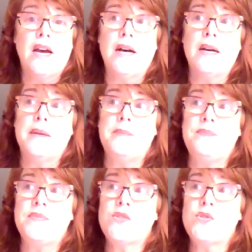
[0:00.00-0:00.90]

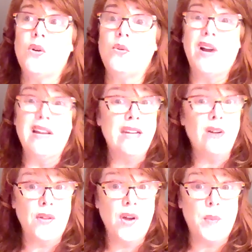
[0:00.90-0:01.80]
Um, so I need
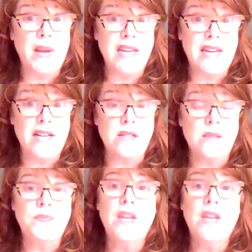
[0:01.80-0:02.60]
all the help I can get.